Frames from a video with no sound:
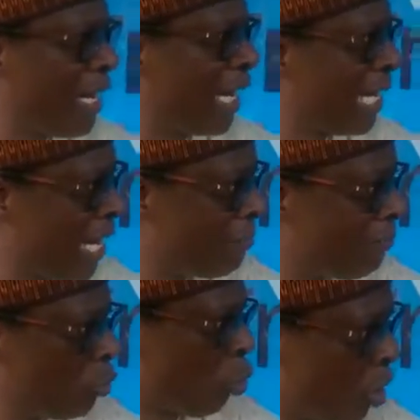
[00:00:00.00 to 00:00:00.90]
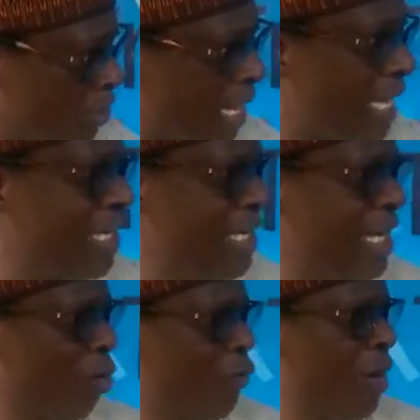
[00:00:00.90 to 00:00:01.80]
a claim to us as leader
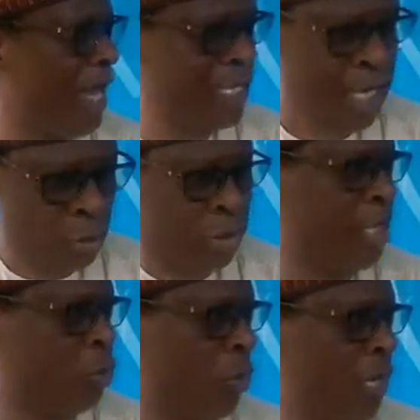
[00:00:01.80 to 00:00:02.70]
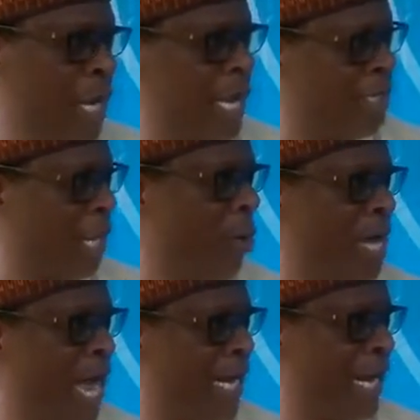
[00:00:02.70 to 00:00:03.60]
of Fulani to settle, except we
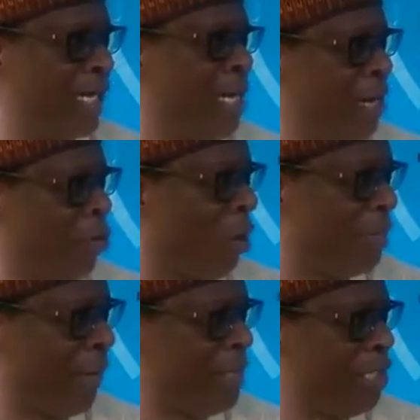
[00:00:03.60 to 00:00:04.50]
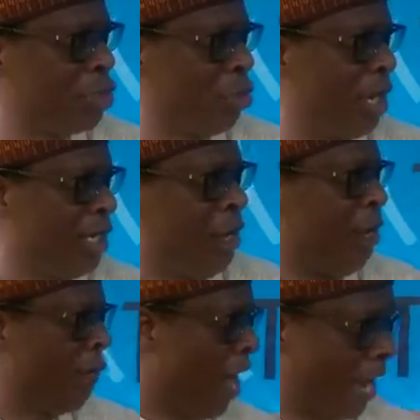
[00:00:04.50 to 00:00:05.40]
hear that crops have been destroyed,
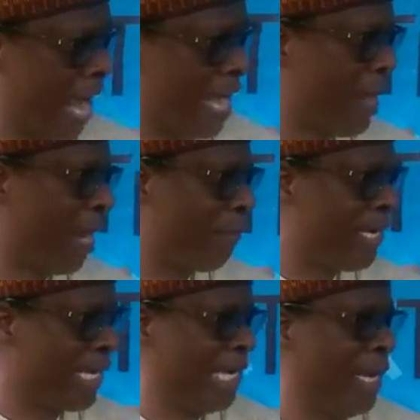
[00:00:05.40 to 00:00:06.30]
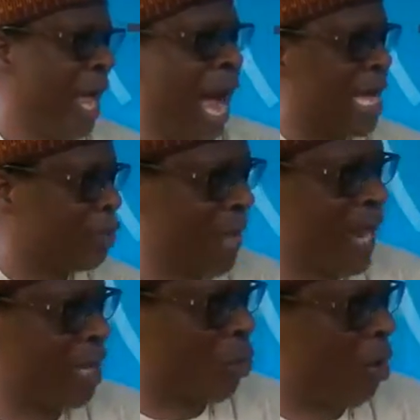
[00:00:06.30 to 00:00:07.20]
herdsmen have been killed. Herdsmen have come